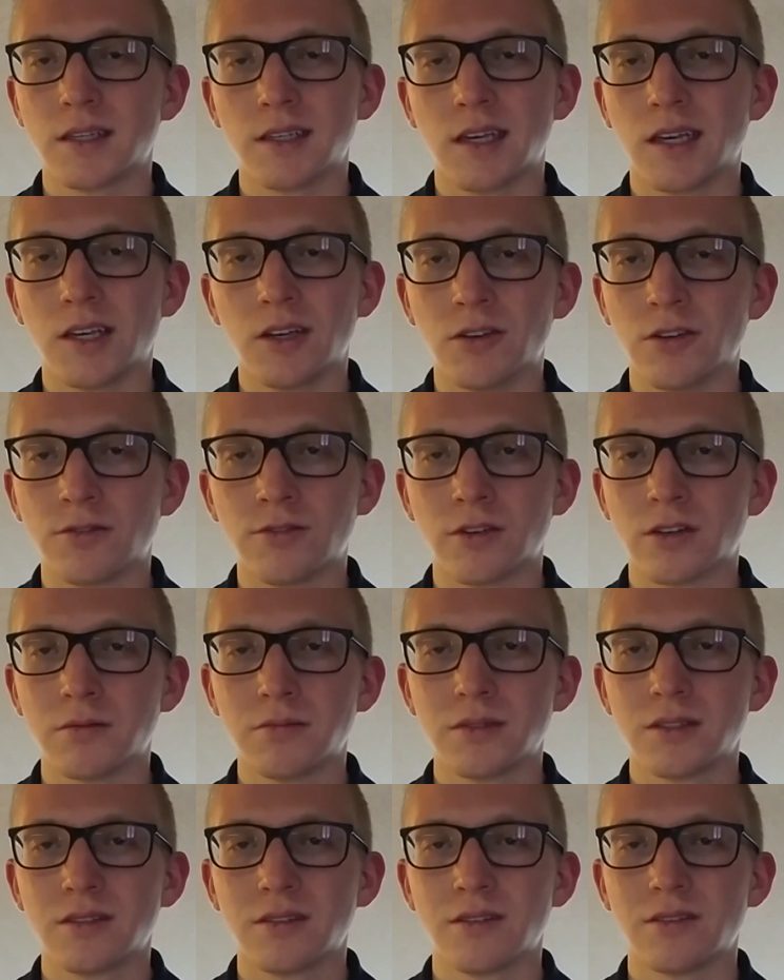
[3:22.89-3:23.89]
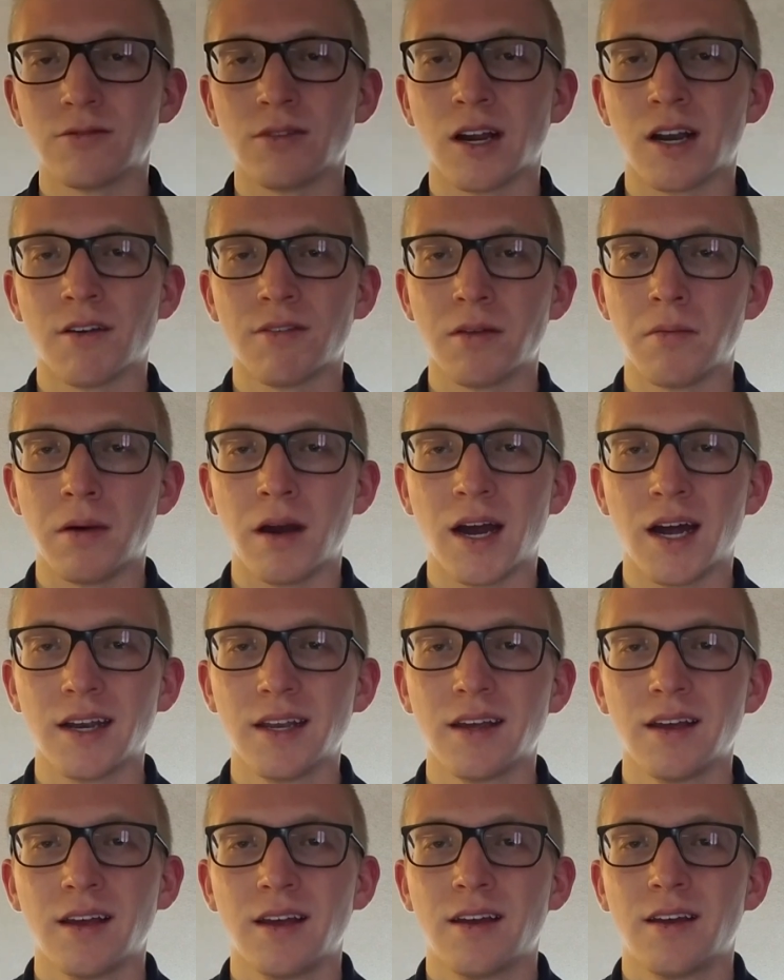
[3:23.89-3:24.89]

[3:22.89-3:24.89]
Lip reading: to get uniforms right off the bat.